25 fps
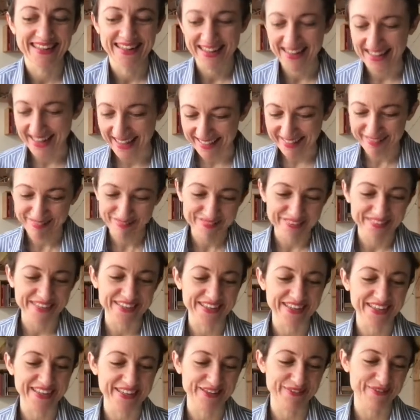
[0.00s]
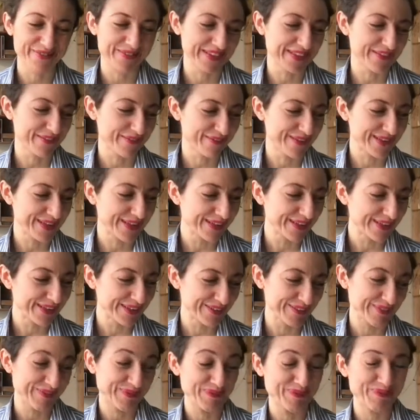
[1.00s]
like start with the real
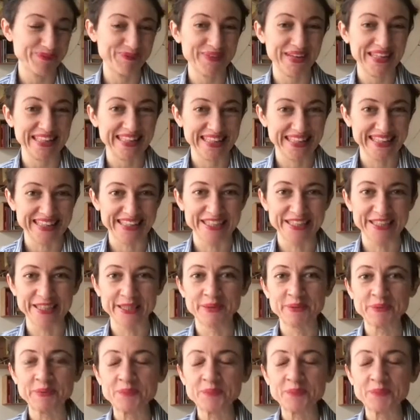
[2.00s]
pattern.